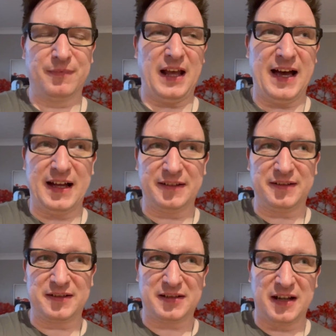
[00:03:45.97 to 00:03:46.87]

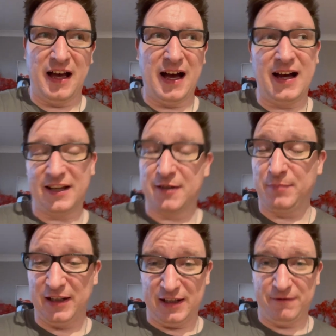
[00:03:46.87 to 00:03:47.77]
And I
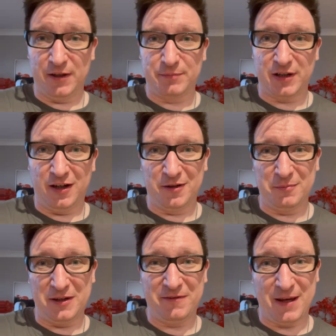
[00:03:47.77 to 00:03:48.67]
completely flubbed on
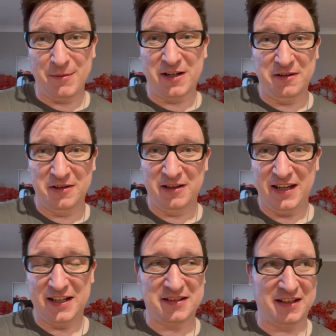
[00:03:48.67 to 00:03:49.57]
my Flamer hits.